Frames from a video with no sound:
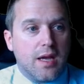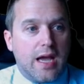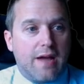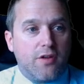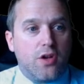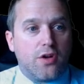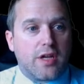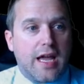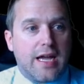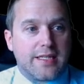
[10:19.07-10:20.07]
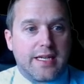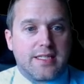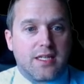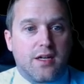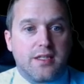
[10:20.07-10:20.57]
Have a look at a
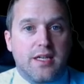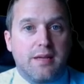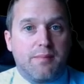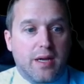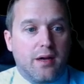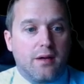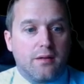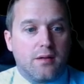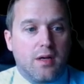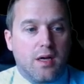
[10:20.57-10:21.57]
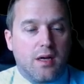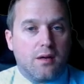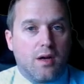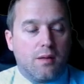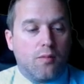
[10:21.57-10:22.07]
slightly bigger,
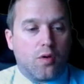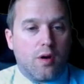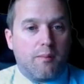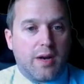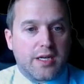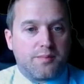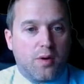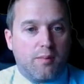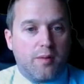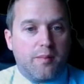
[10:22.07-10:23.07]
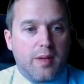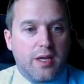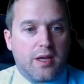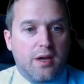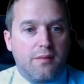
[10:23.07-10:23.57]
more complex problem.
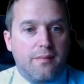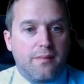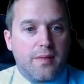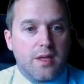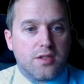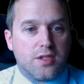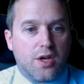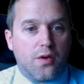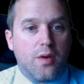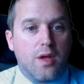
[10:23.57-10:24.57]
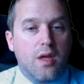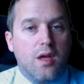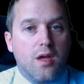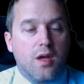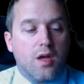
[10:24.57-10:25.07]
Here you go. So
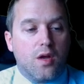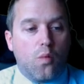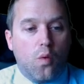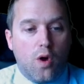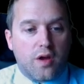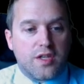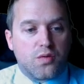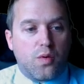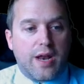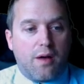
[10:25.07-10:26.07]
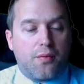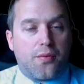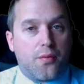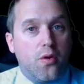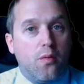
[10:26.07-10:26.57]
work this one out
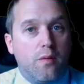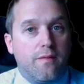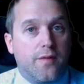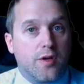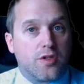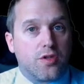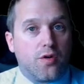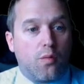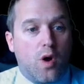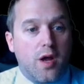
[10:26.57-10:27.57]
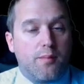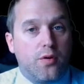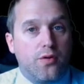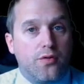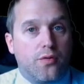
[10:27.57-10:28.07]
through, first on a
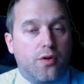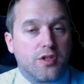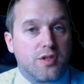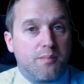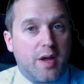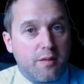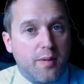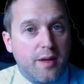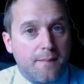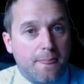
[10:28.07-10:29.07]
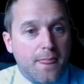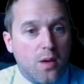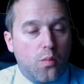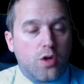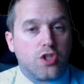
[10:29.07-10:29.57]
whiteboard or on some paper.
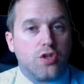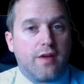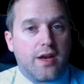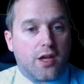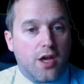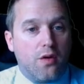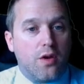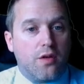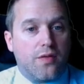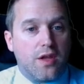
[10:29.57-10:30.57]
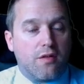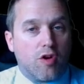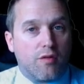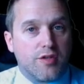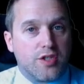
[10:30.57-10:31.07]
Once you've had a go and you think you've
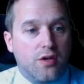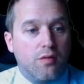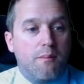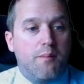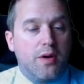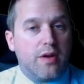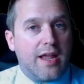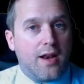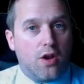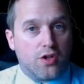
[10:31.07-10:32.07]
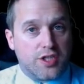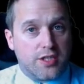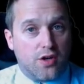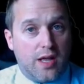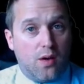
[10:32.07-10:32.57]
got a result, build it in
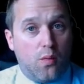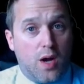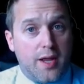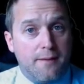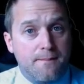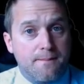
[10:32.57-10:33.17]
logic.ly